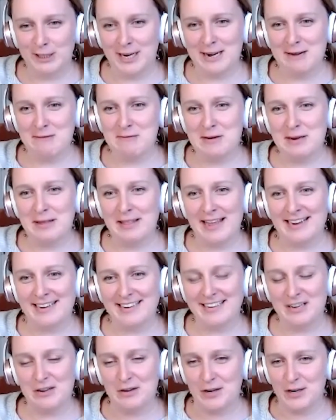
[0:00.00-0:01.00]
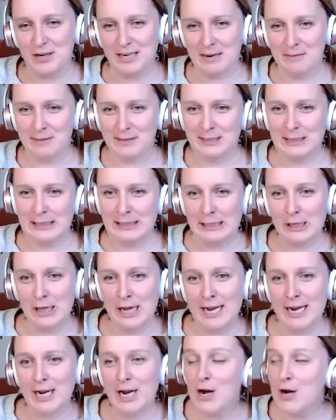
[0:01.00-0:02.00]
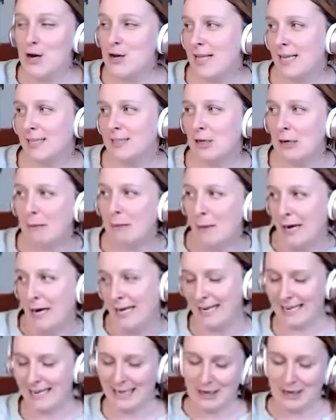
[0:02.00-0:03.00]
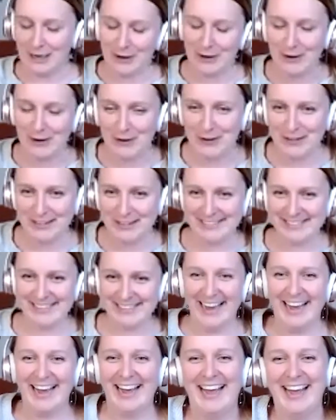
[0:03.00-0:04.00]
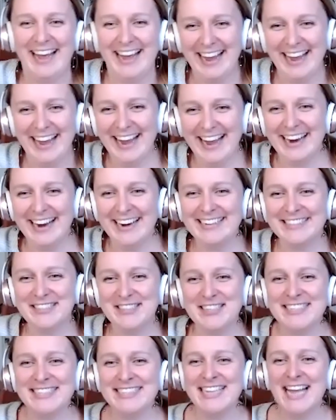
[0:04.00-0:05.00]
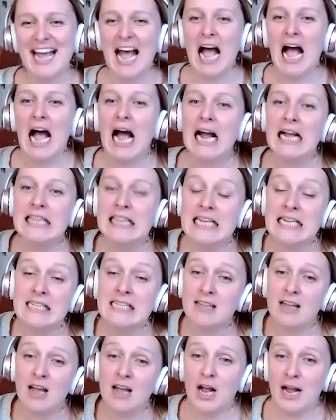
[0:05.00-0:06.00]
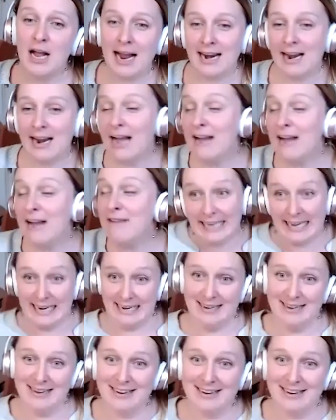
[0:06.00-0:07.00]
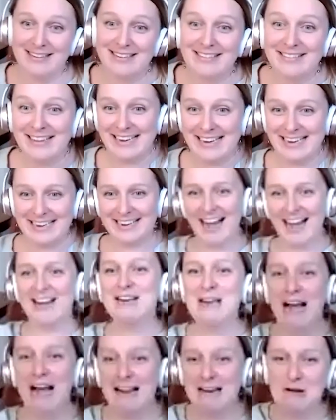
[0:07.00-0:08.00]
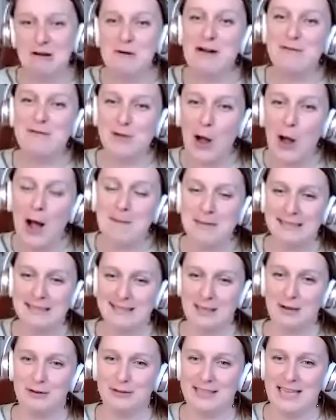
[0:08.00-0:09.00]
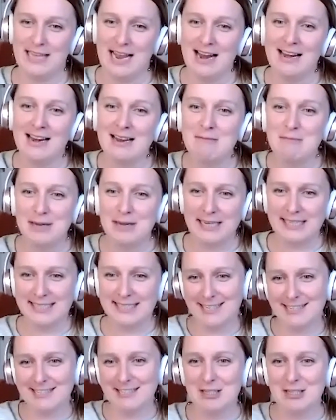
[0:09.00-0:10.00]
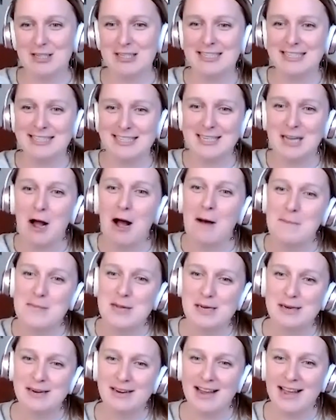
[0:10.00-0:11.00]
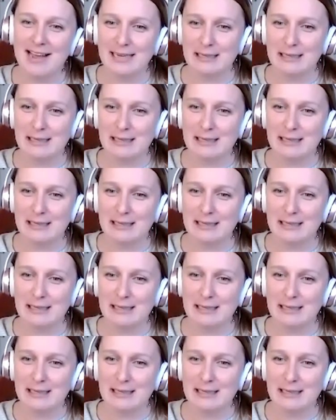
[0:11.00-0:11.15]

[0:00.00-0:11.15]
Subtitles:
frustrating when like you hear companies are like, oh, that's our marketing girl. Just, I think, and I've said it, like I know I've caught myself saying it because it is just this common